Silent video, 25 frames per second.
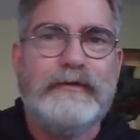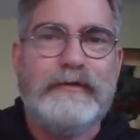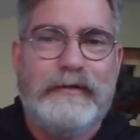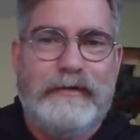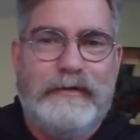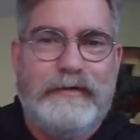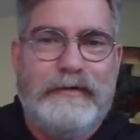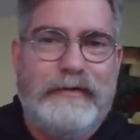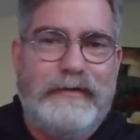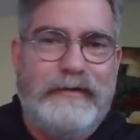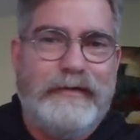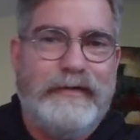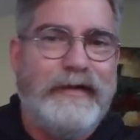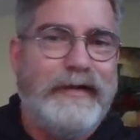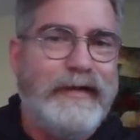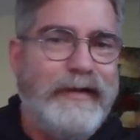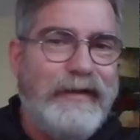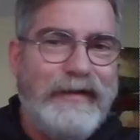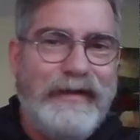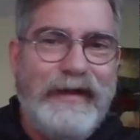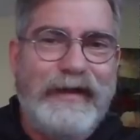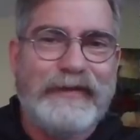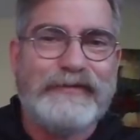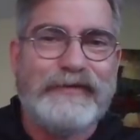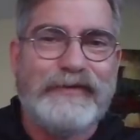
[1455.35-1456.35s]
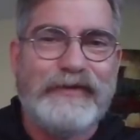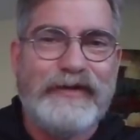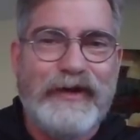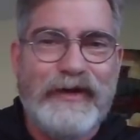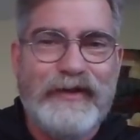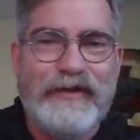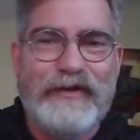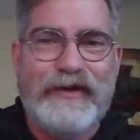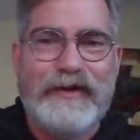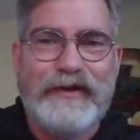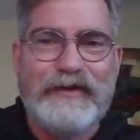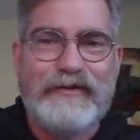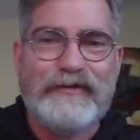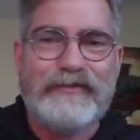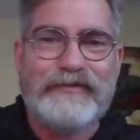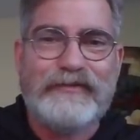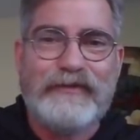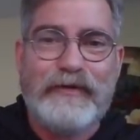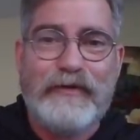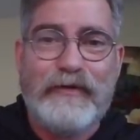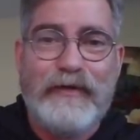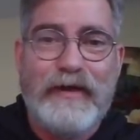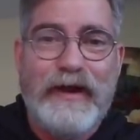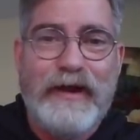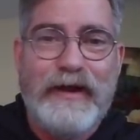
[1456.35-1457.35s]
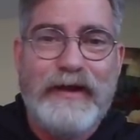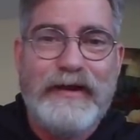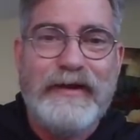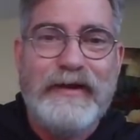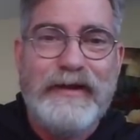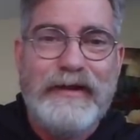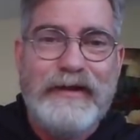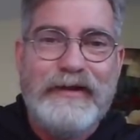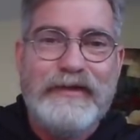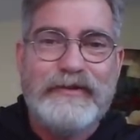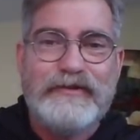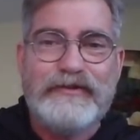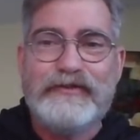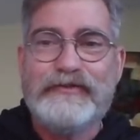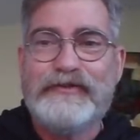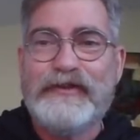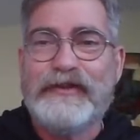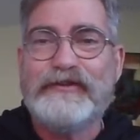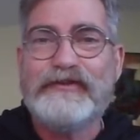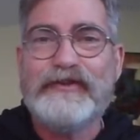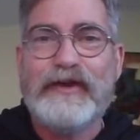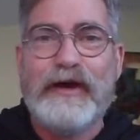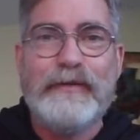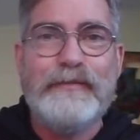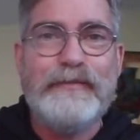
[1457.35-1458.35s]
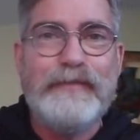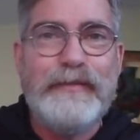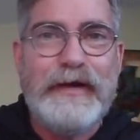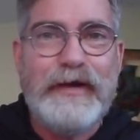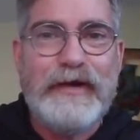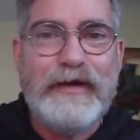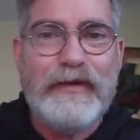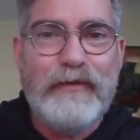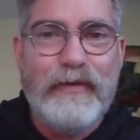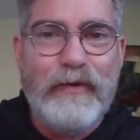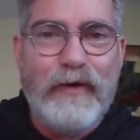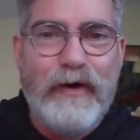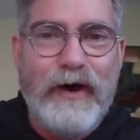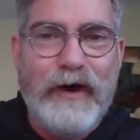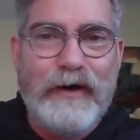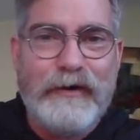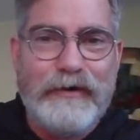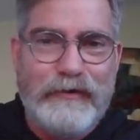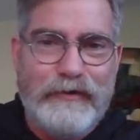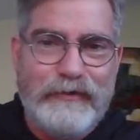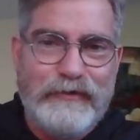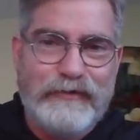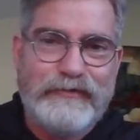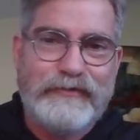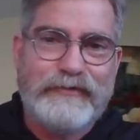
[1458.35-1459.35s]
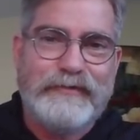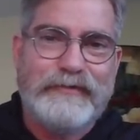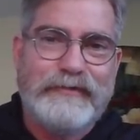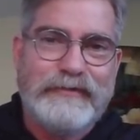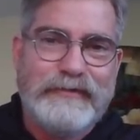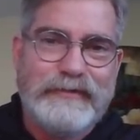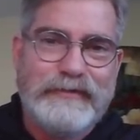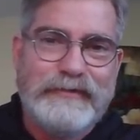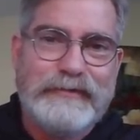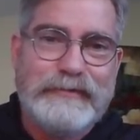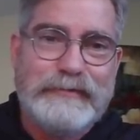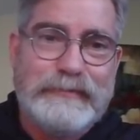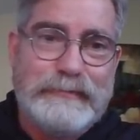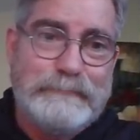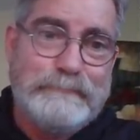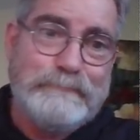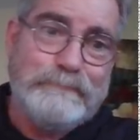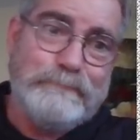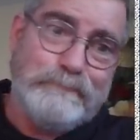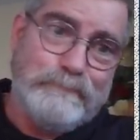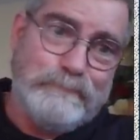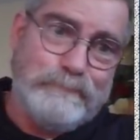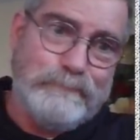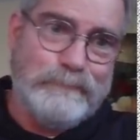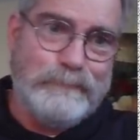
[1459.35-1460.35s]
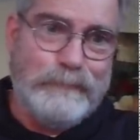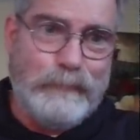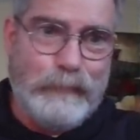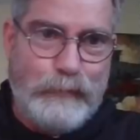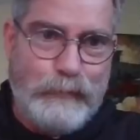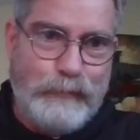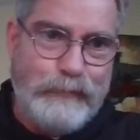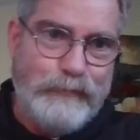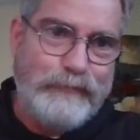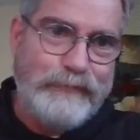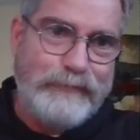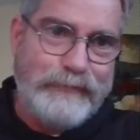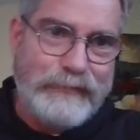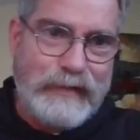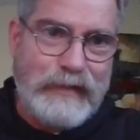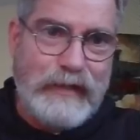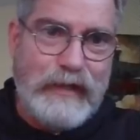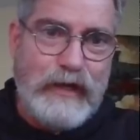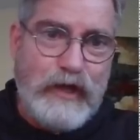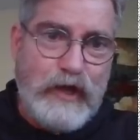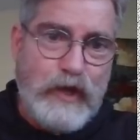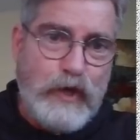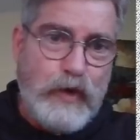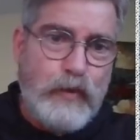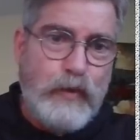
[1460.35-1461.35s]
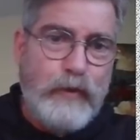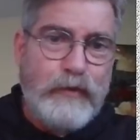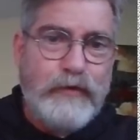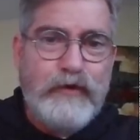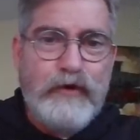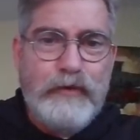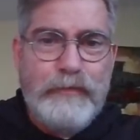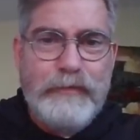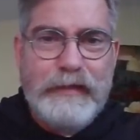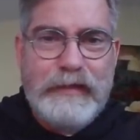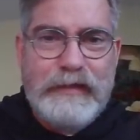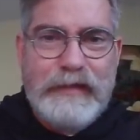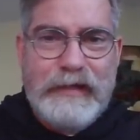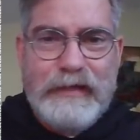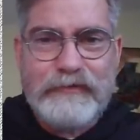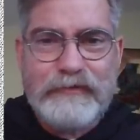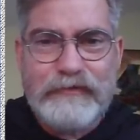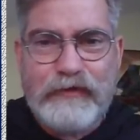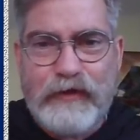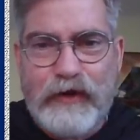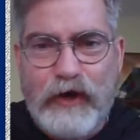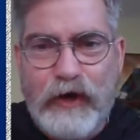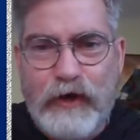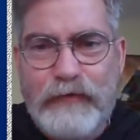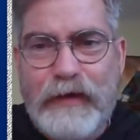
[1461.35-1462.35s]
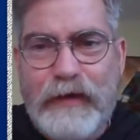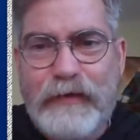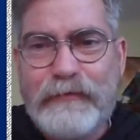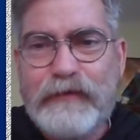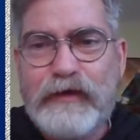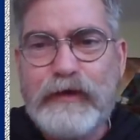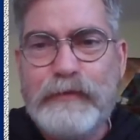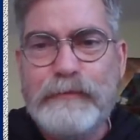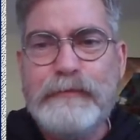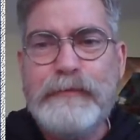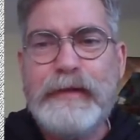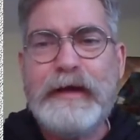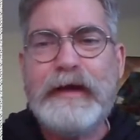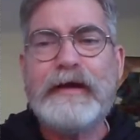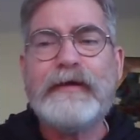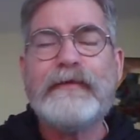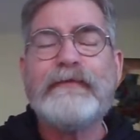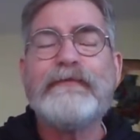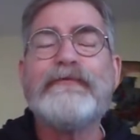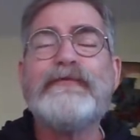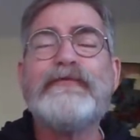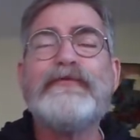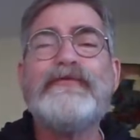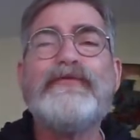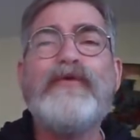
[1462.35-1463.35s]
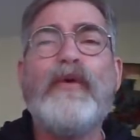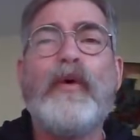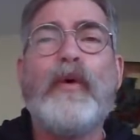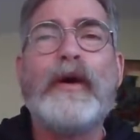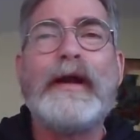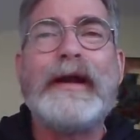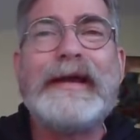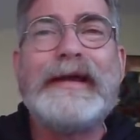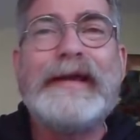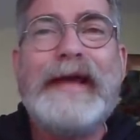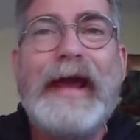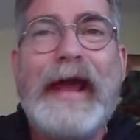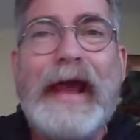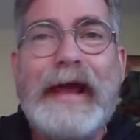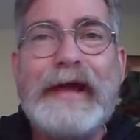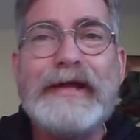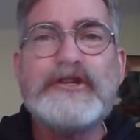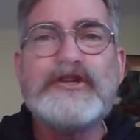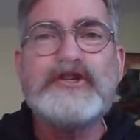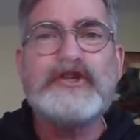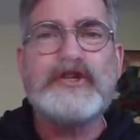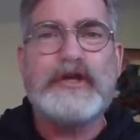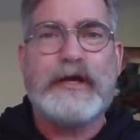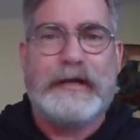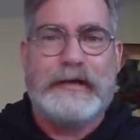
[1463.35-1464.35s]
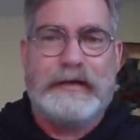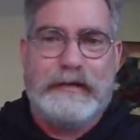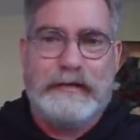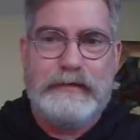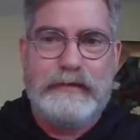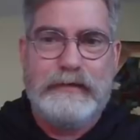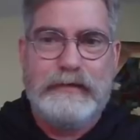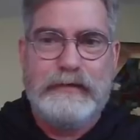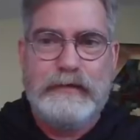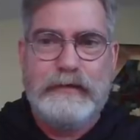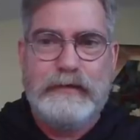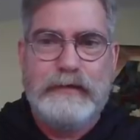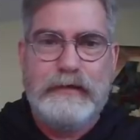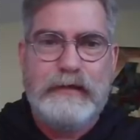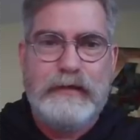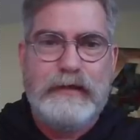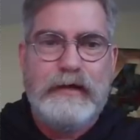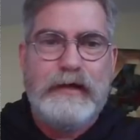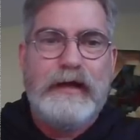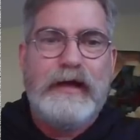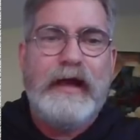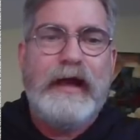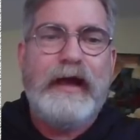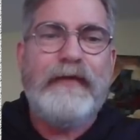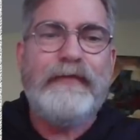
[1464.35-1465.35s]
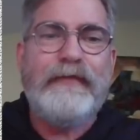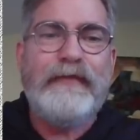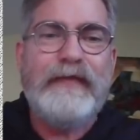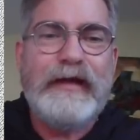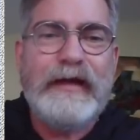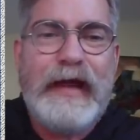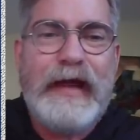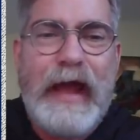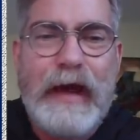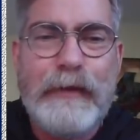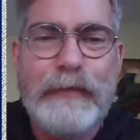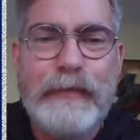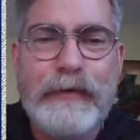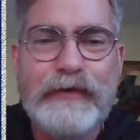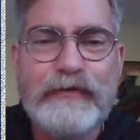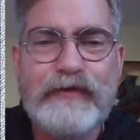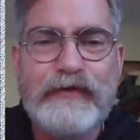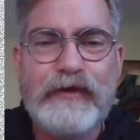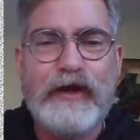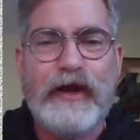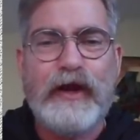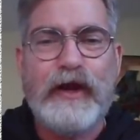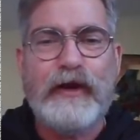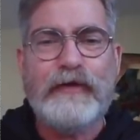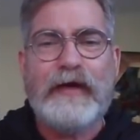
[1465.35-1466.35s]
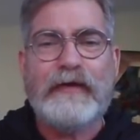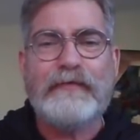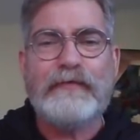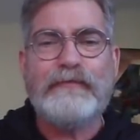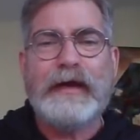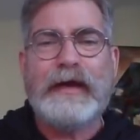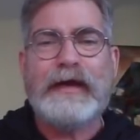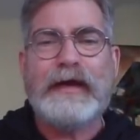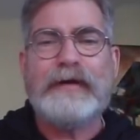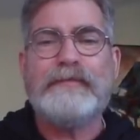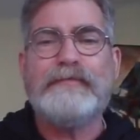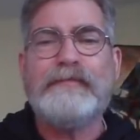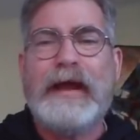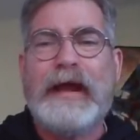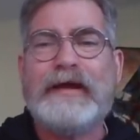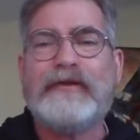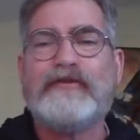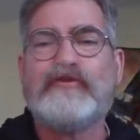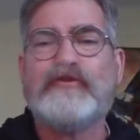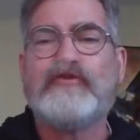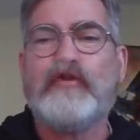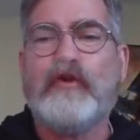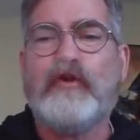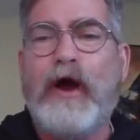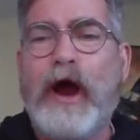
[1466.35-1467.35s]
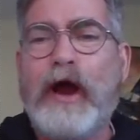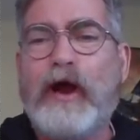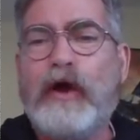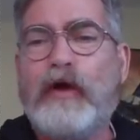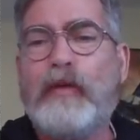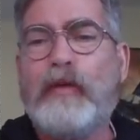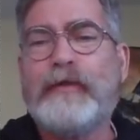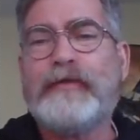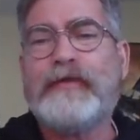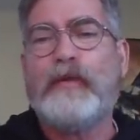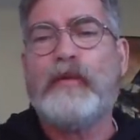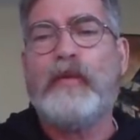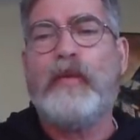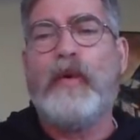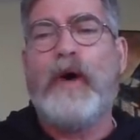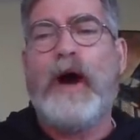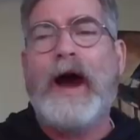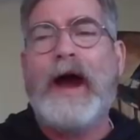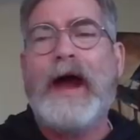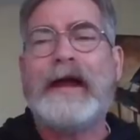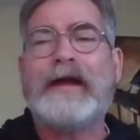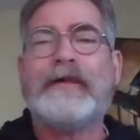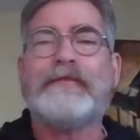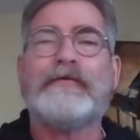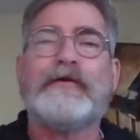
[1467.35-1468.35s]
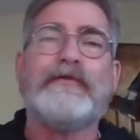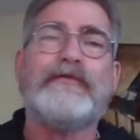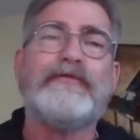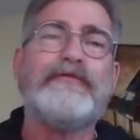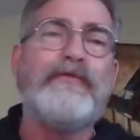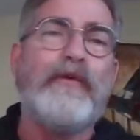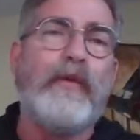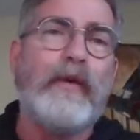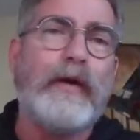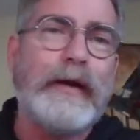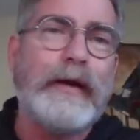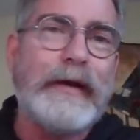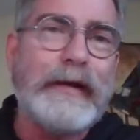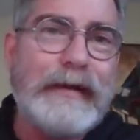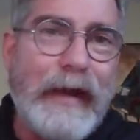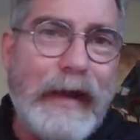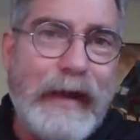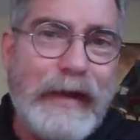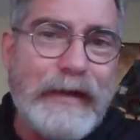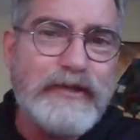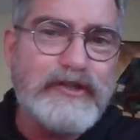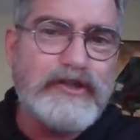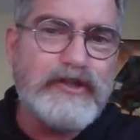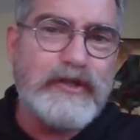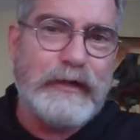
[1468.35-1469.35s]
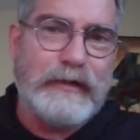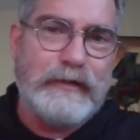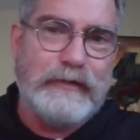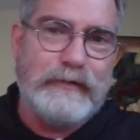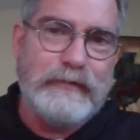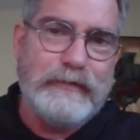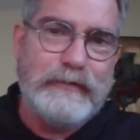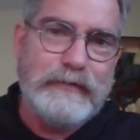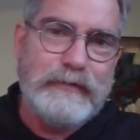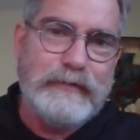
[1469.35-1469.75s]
That's another interesting one. Right? She sits on many waters. Mm. With whom the kings of the earth have committed fornication, and the inhabitants of the earth have been made drunk with the wine of her fornication.